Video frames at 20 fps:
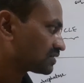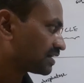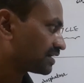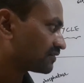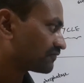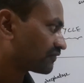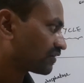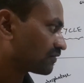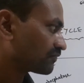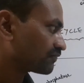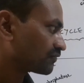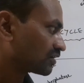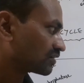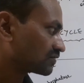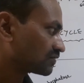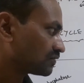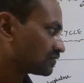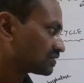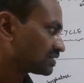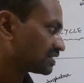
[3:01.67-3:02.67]
and form
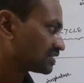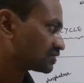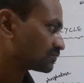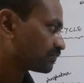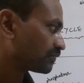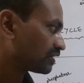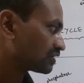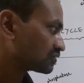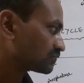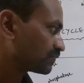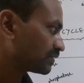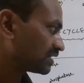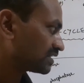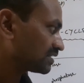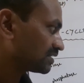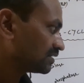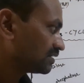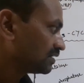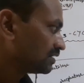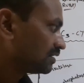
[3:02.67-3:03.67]
fructose 6 phosphate,